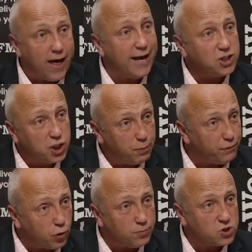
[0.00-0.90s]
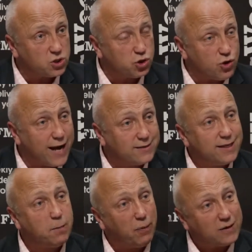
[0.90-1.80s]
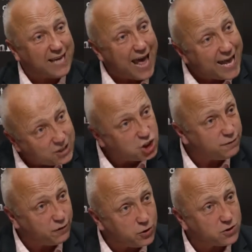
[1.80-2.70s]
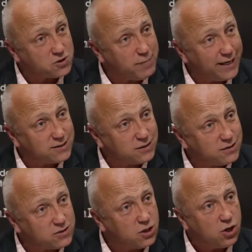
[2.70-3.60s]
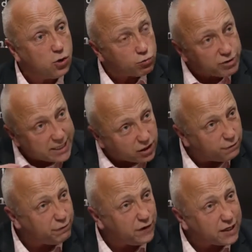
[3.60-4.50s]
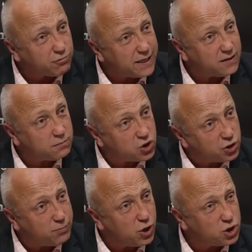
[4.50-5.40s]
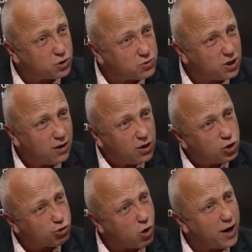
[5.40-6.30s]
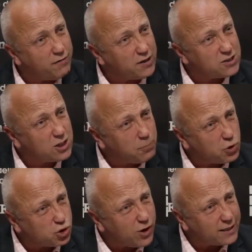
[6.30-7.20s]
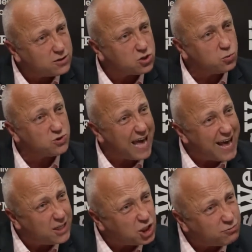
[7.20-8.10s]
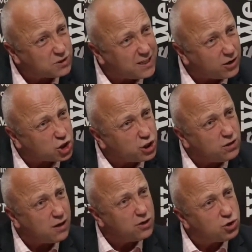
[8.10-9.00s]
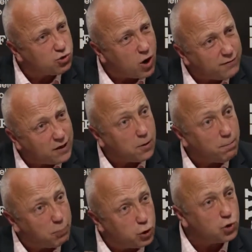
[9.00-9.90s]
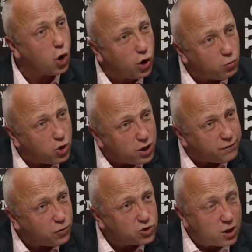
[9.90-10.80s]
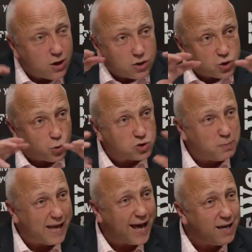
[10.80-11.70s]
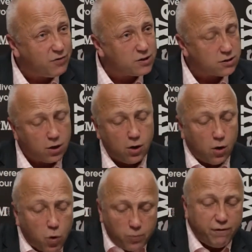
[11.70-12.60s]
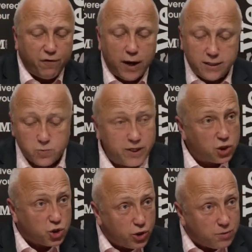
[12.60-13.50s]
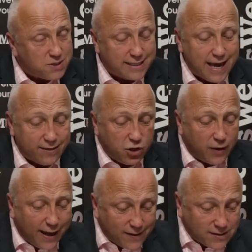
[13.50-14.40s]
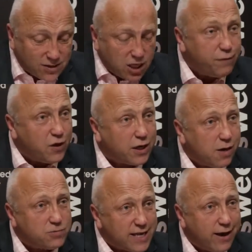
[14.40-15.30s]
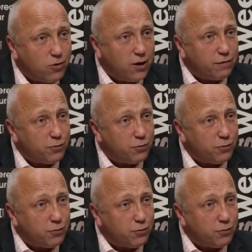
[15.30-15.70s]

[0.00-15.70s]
energy performance contracting plus energy focused maintenance, reconfiguring the commercials, driving subcontractors towards energy reduction, driving blue collar workforce towards behaviours. What we find is when you join them together, you get the stuff that comes out